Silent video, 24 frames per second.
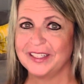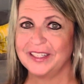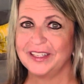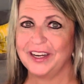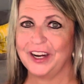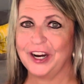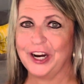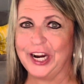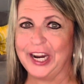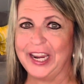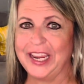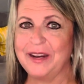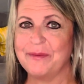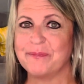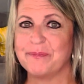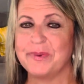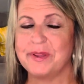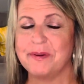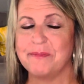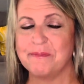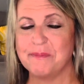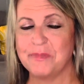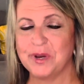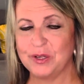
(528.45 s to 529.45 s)
All right,
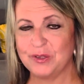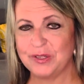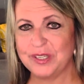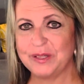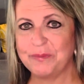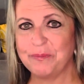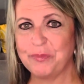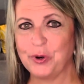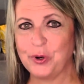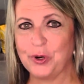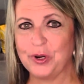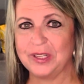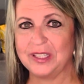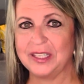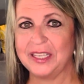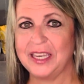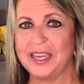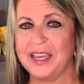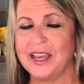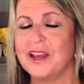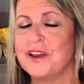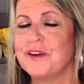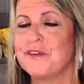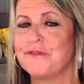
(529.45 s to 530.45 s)
but most
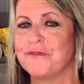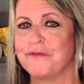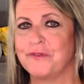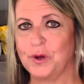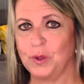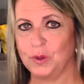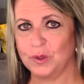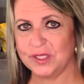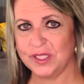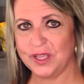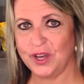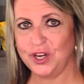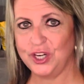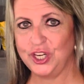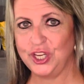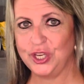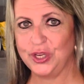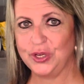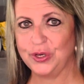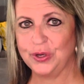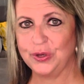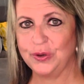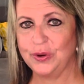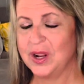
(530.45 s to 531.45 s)
importantly, focus on
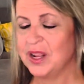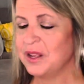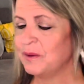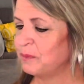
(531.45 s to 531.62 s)
you.